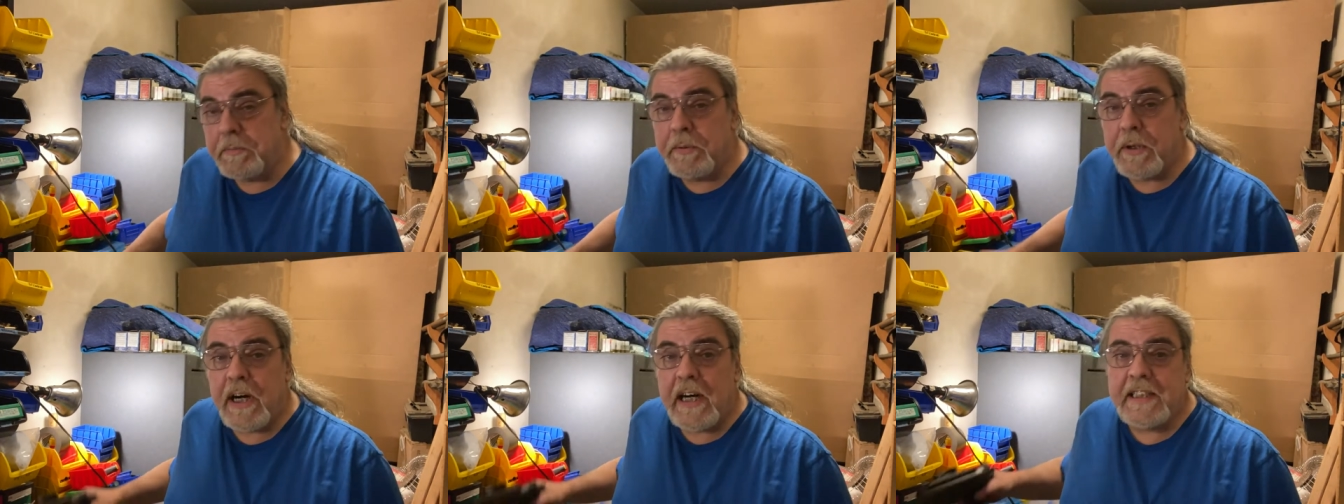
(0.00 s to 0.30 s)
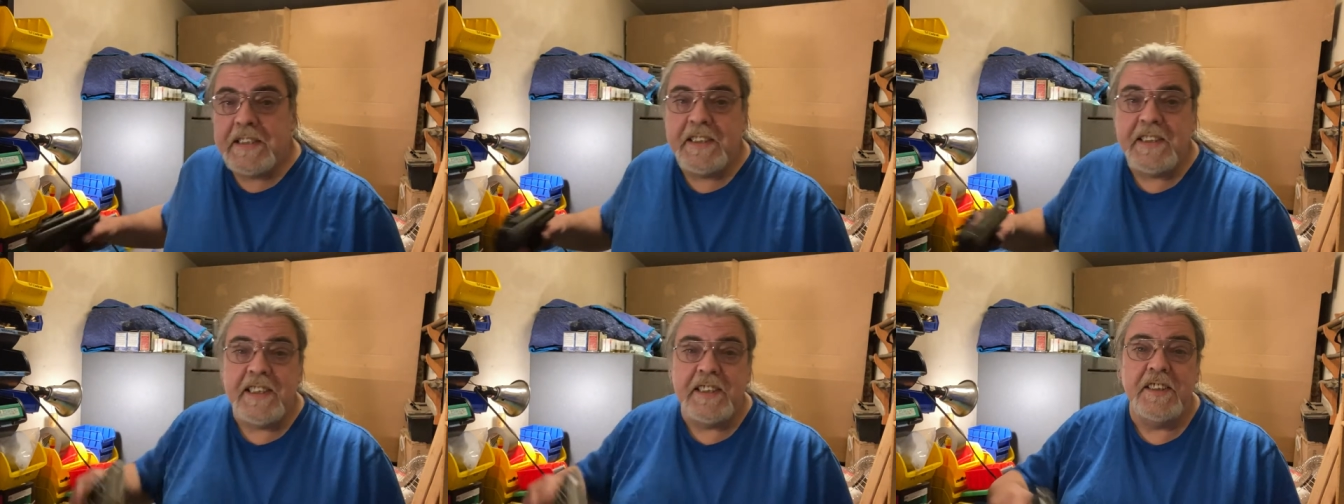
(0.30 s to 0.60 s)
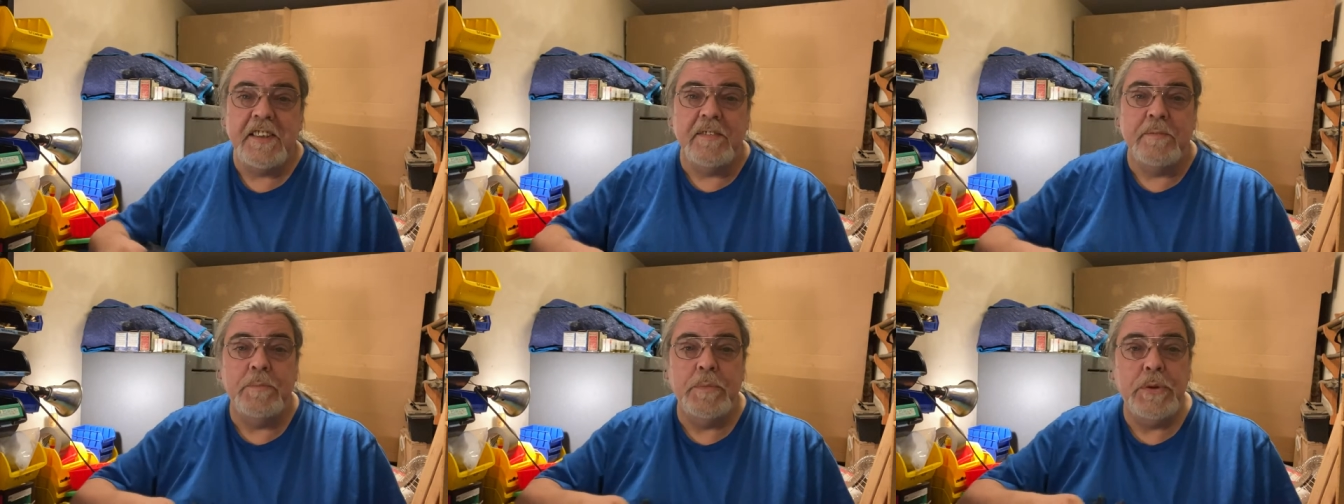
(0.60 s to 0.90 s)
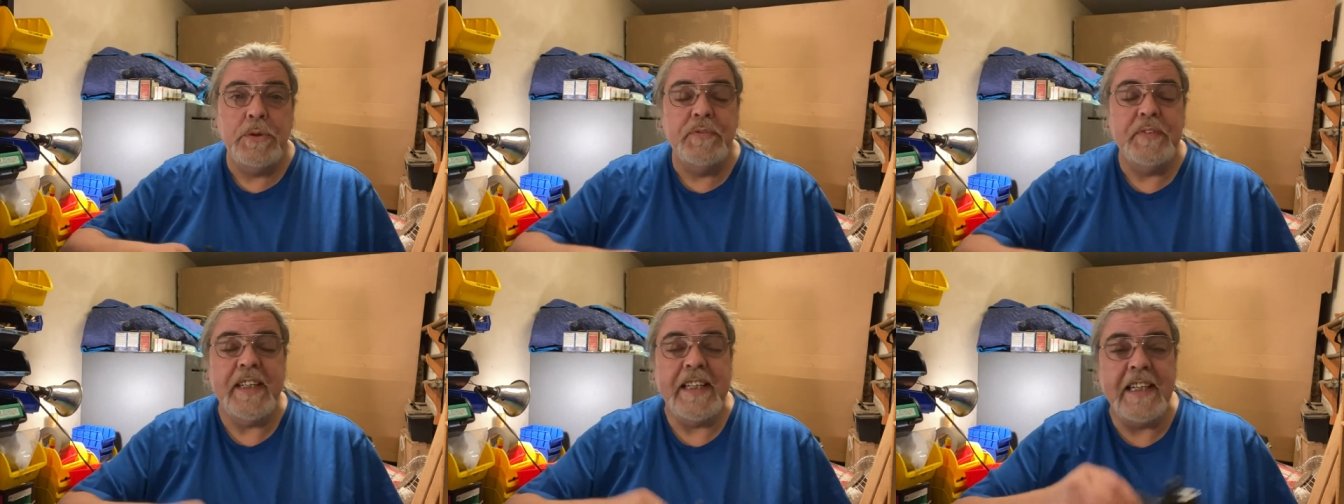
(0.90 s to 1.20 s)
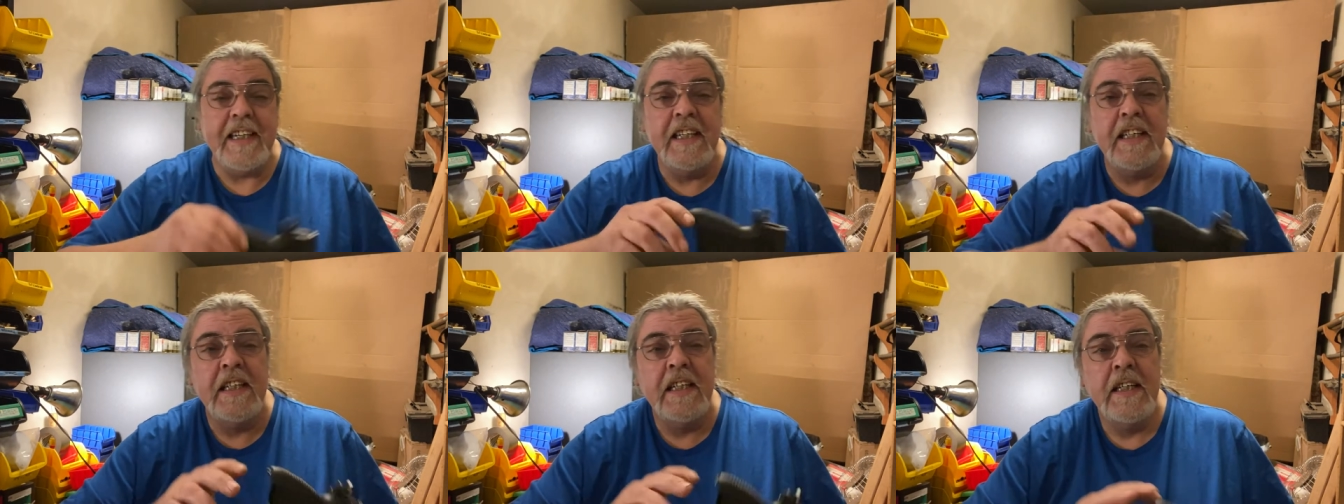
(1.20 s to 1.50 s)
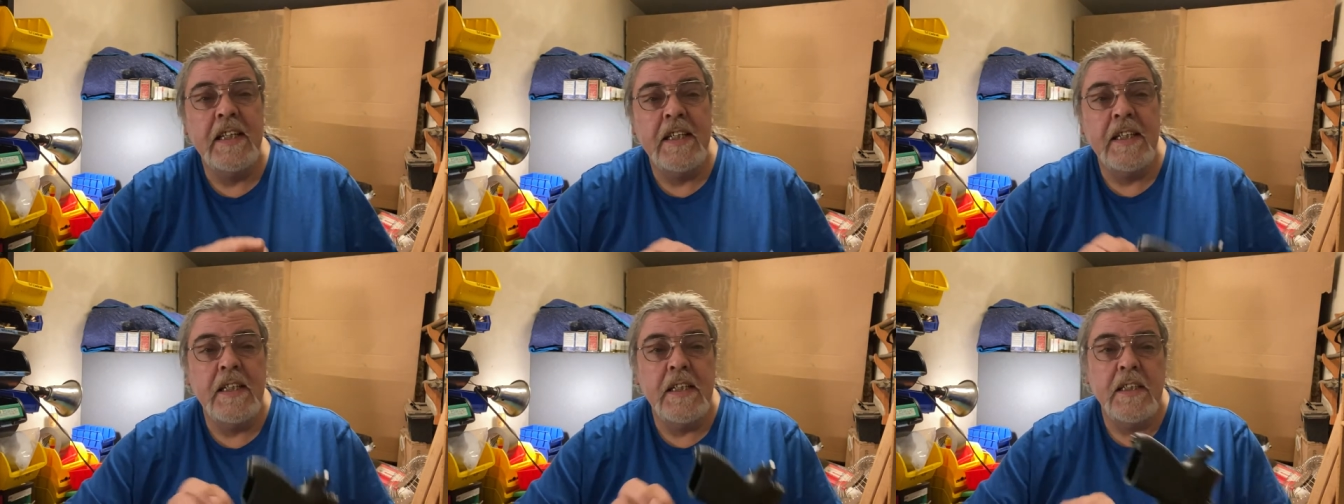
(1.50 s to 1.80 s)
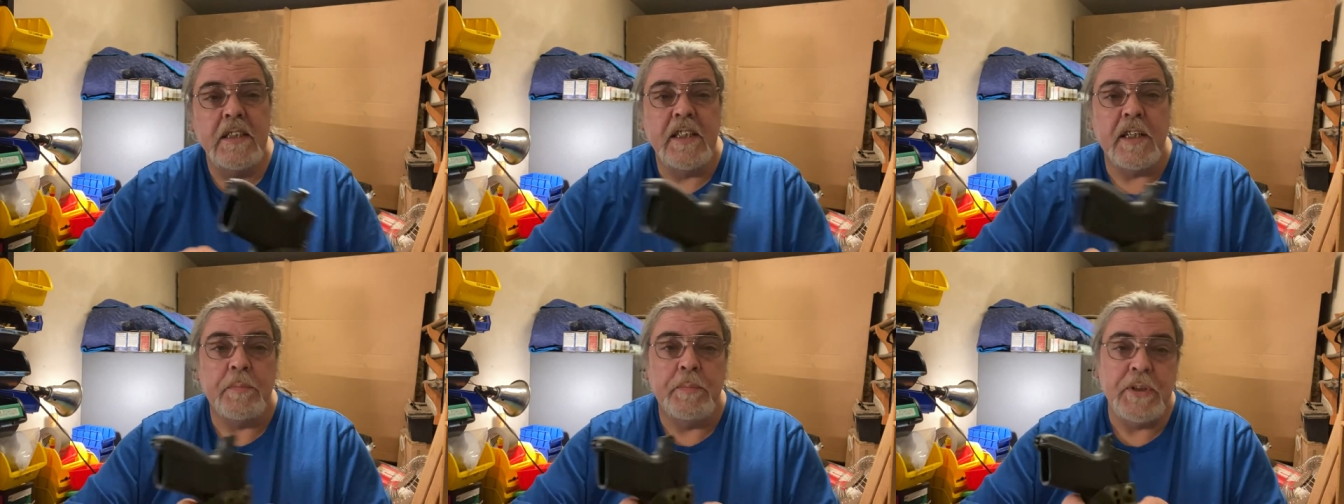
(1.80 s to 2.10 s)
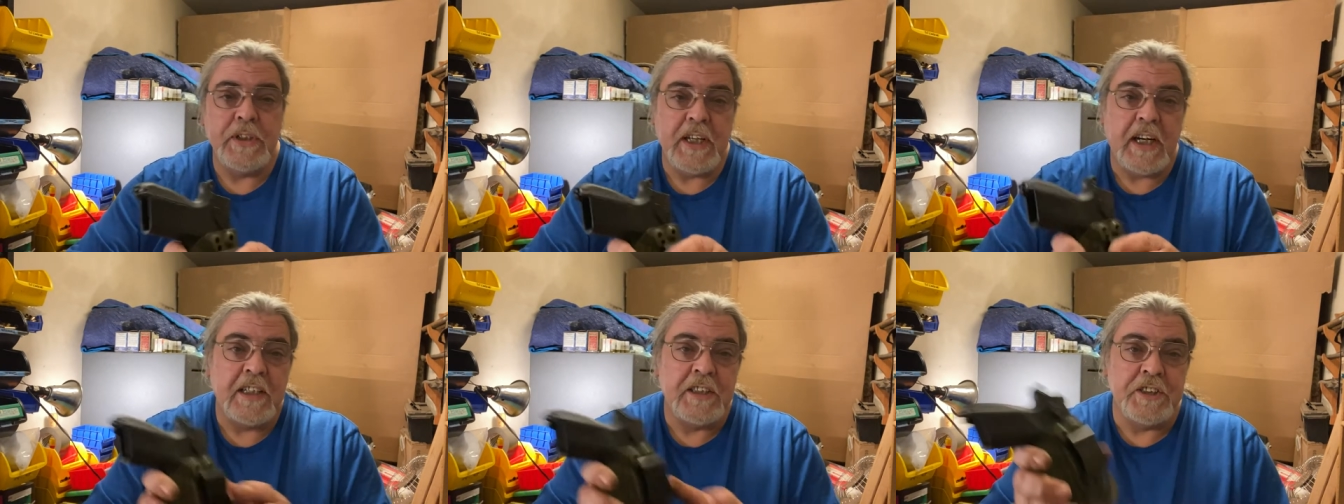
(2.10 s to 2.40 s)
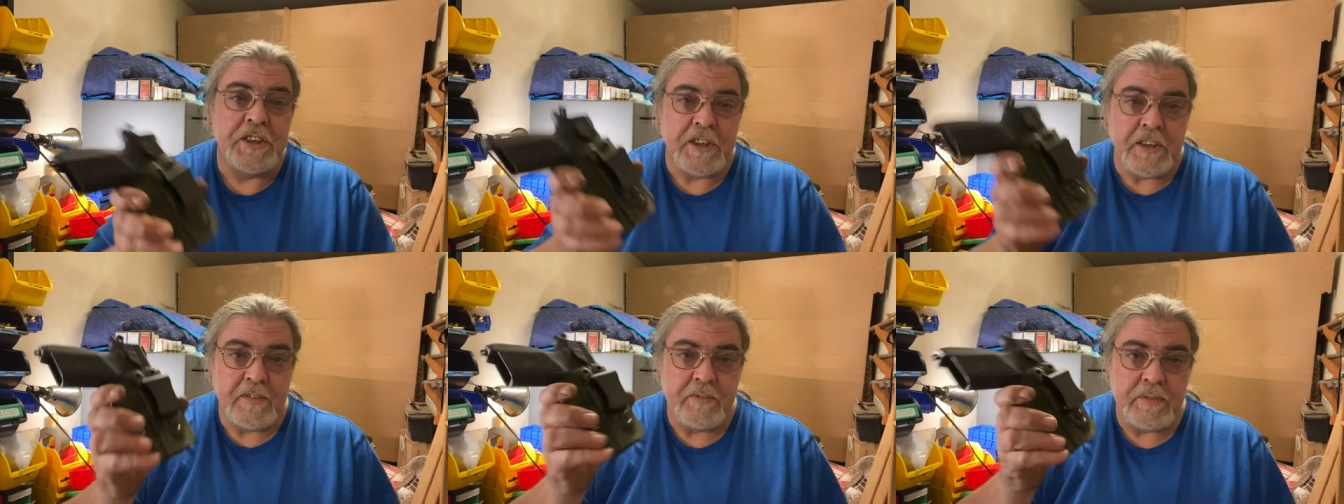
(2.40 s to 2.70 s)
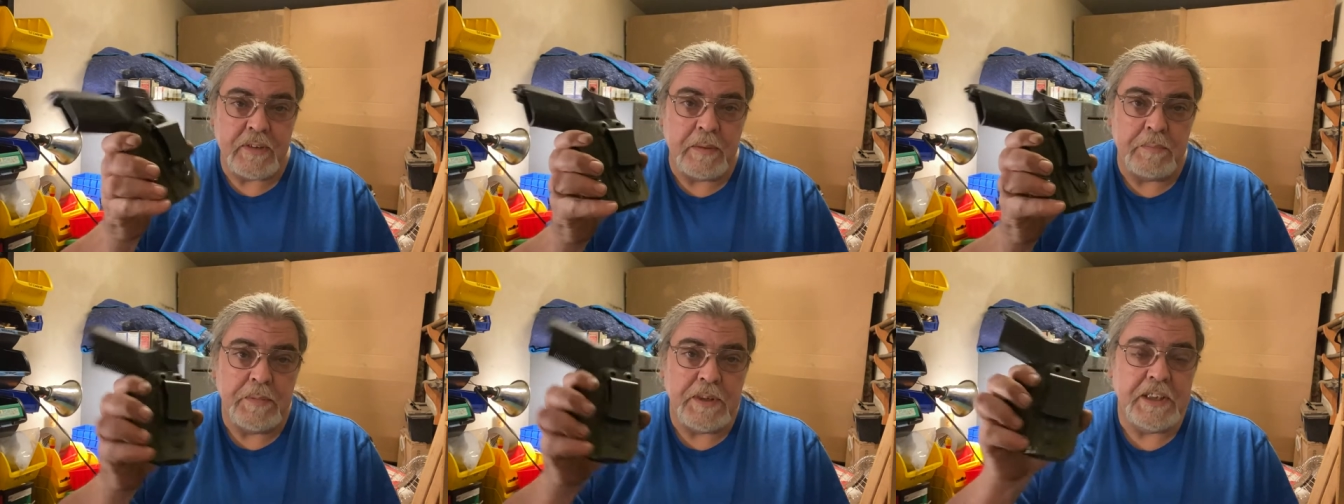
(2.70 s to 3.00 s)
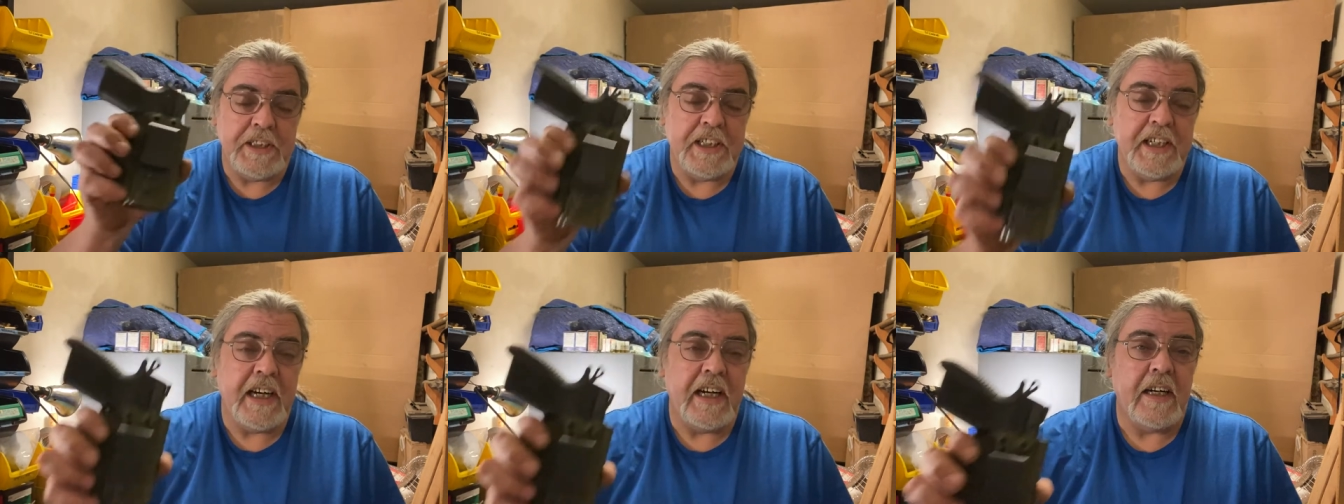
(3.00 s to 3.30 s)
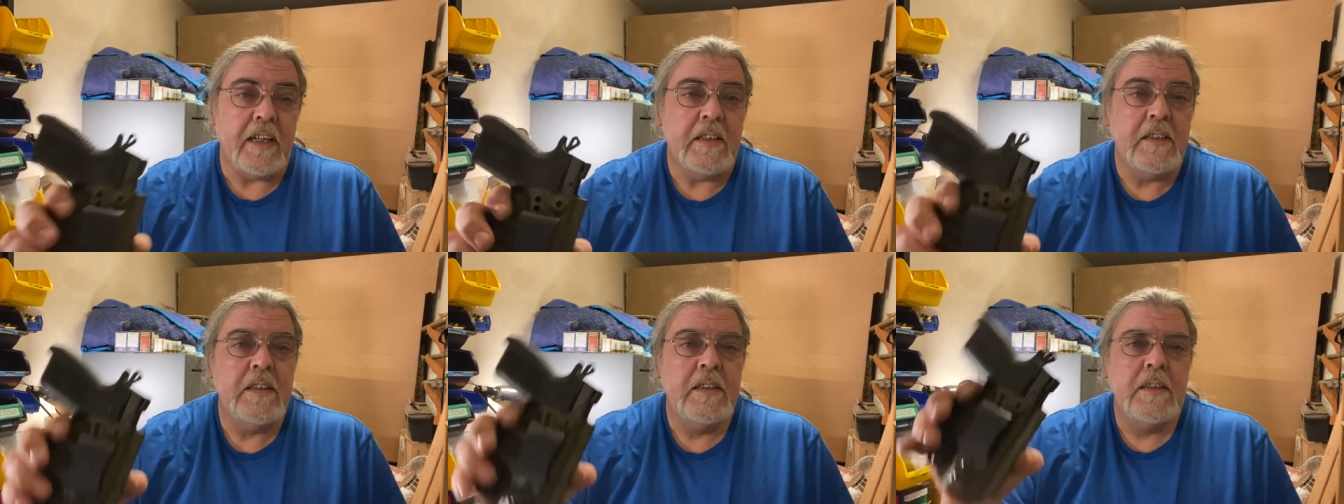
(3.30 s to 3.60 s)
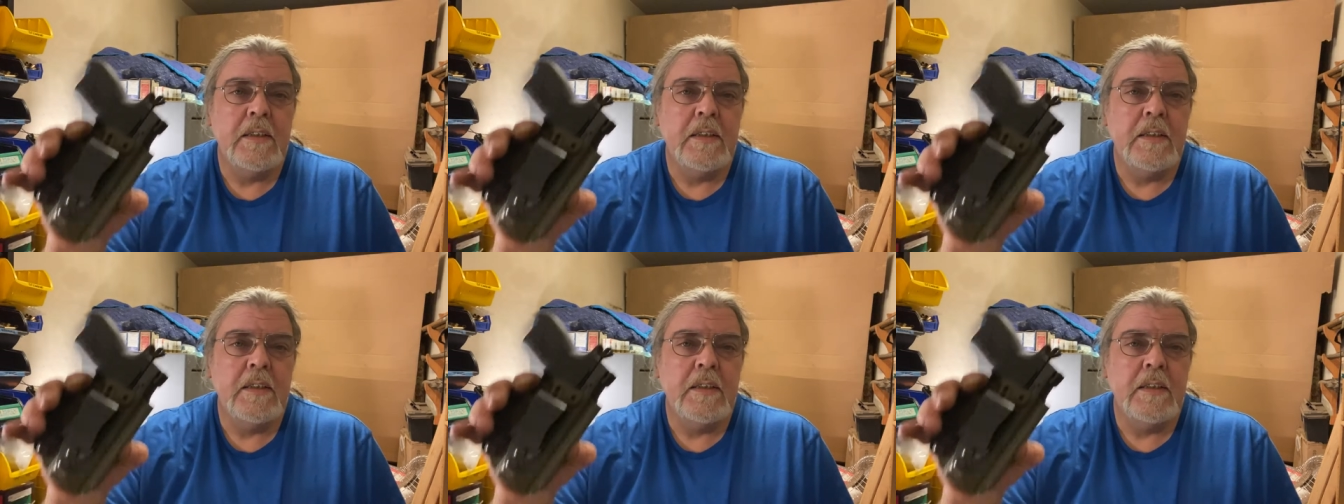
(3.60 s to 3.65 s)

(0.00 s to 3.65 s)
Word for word: process of moving their production from the uh,